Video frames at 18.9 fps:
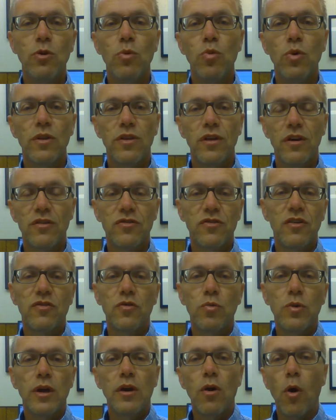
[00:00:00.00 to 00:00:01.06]
you with us
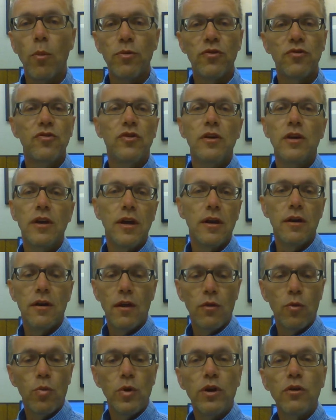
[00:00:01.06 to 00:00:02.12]
this week. Hope to see you again in
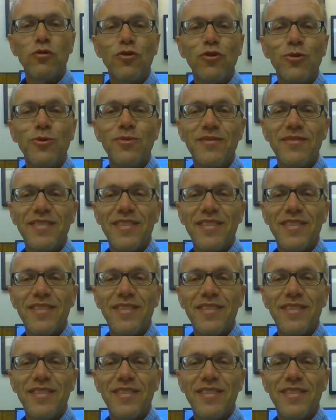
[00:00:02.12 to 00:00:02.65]
another week or two.